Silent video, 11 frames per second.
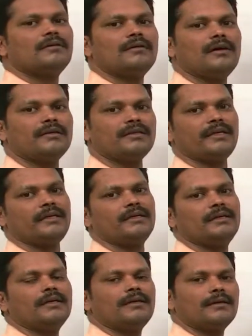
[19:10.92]
on the
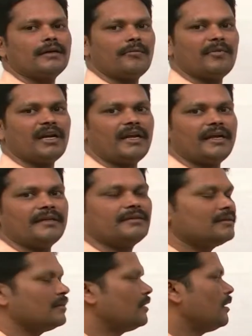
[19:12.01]
number line
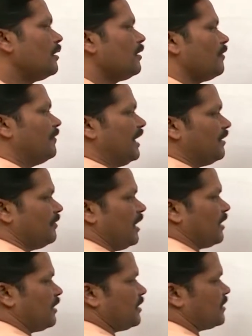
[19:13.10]
where we are
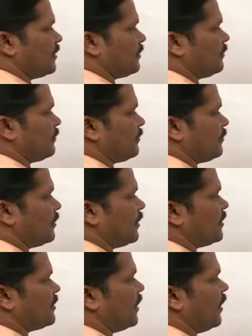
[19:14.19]
reaching. That
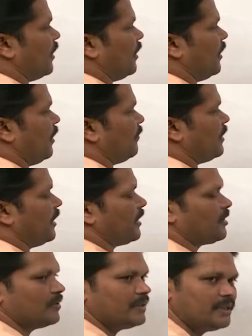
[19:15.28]
is our
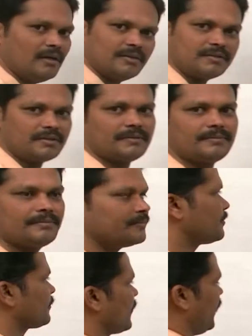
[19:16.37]
accurate answer.
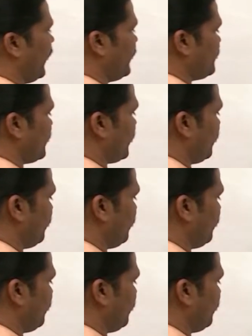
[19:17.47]
And second